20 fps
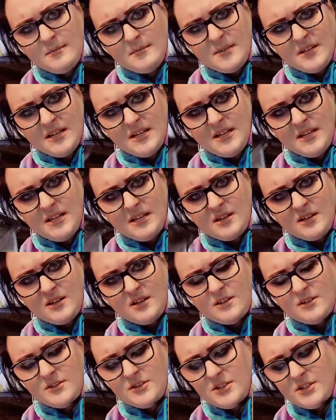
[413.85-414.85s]
mini
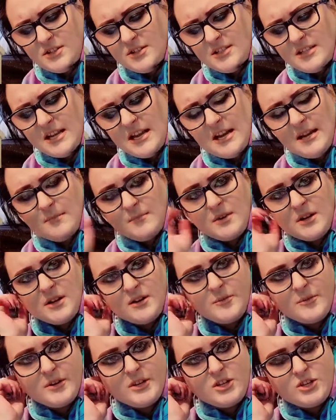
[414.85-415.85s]
enclosures I'm
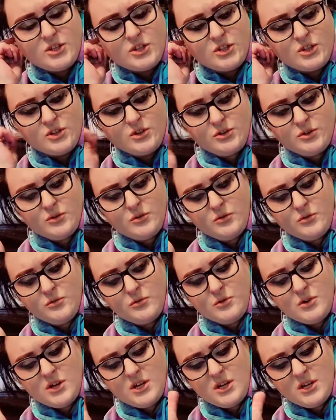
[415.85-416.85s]
going
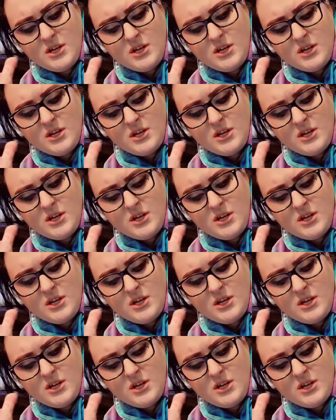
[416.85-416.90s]
to